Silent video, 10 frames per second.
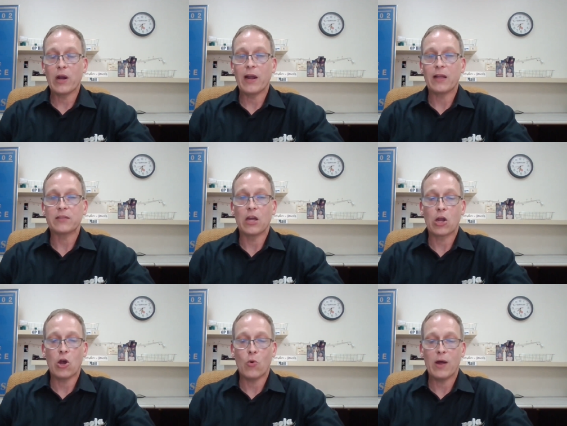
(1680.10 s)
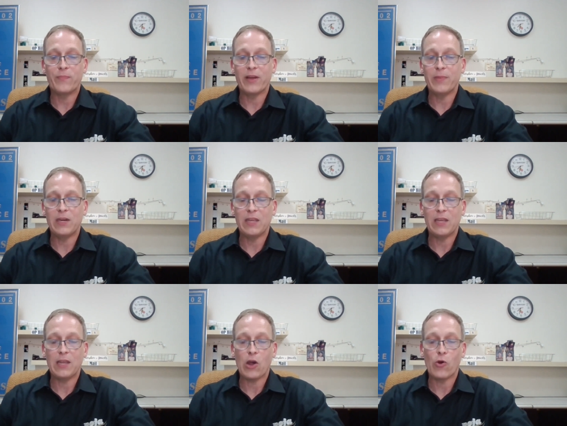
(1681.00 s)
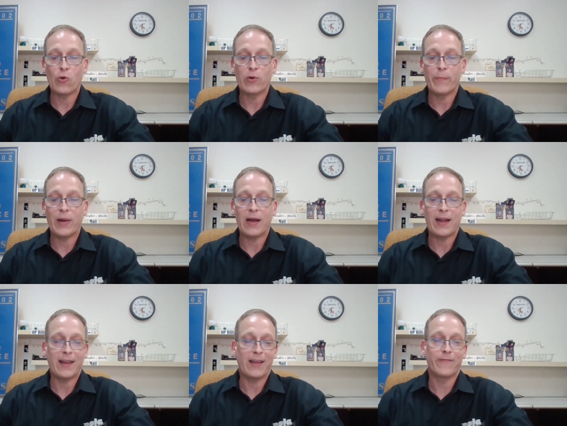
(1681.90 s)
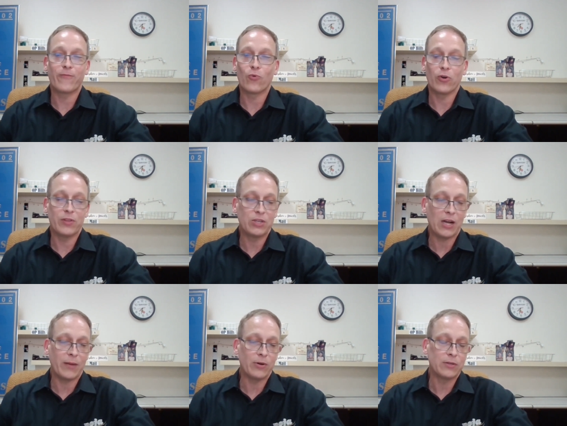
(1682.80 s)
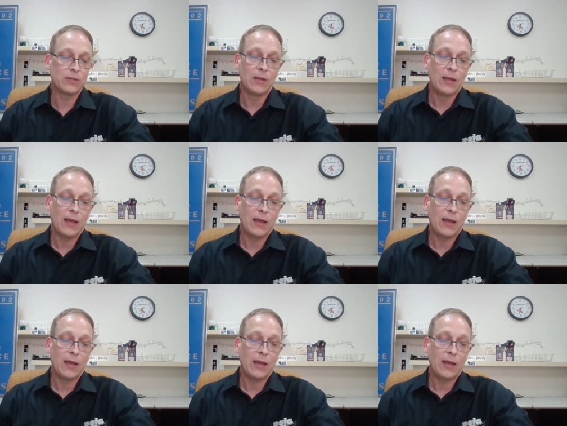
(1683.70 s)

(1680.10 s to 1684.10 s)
Warehouse, a co-op W D owned by and for the jobbers.